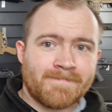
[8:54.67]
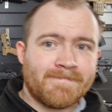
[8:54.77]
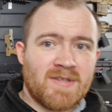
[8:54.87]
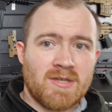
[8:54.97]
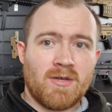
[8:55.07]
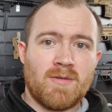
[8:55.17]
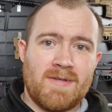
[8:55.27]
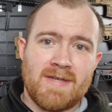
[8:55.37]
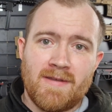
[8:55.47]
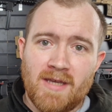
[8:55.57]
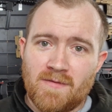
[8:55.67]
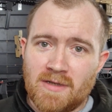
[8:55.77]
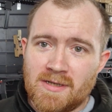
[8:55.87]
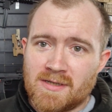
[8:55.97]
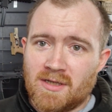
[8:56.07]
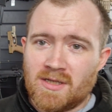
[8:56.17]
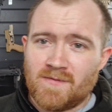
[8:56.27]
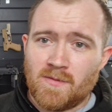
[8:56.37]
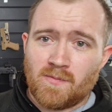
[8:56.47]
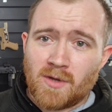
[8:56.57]
Certain companies out there, if you're listening, if
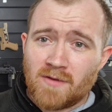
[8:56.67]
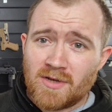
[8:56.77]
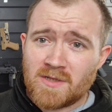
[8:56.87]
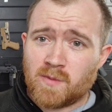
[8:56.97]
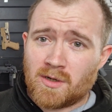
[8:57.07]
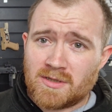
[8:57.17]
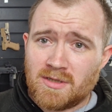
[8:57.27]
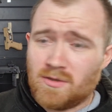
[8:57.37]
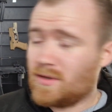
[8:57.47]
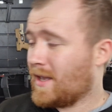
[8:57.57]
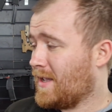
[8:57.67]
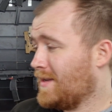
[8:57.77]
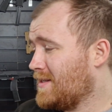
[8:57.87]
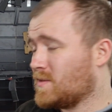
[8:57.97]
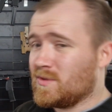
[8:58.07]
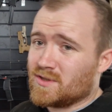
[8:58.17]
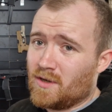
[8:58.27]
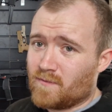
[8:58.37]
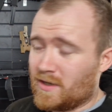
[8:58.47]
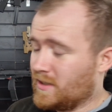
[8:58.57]
you're going to release a product in the UK, it needs to be
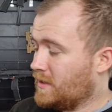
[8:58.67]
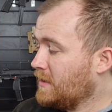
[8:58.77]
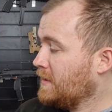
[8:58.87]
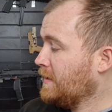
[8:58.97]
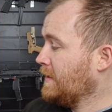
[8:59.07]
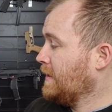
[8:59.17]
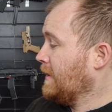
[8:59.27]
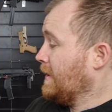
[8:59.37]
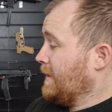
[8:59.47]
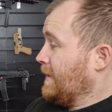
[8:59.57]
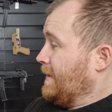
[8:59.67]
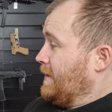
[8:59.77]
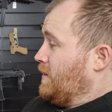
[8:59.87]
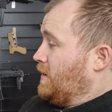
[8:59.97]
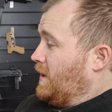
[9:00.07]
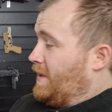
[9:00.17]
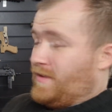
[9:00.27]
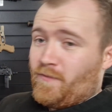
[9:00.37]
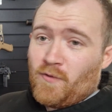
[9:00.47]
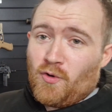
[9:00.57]
sight friendly. And
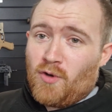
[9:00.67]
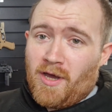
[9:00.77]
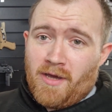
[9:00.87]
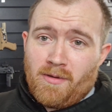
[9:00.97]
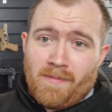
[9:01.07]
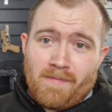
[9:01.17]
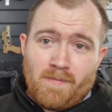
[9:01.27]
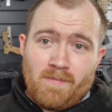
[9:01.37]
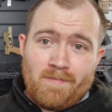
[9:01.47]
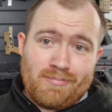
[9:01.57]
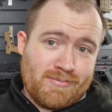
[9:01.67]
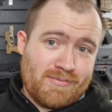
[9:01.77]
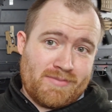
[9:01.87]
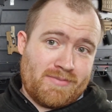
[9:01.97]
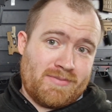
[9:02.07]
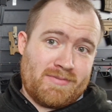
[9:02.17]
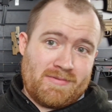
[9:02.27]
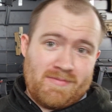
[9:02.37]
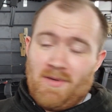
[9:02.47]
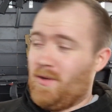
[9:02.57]
then the full auto,
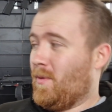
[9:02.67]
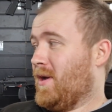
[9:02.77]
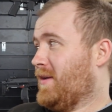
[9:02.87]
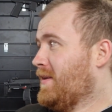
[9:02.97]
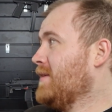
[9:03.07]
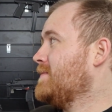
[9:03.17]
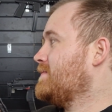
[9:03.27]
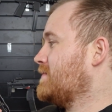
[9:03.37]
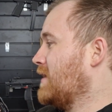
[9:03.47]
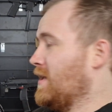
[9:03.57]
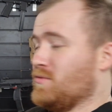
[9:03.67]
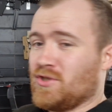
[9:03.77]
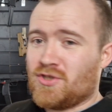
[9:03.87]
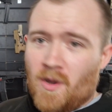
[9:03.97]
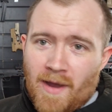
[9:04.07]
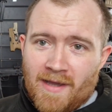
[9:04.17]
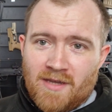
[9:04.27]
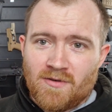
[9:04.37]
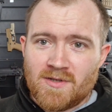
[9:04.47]
my word. It was so accurate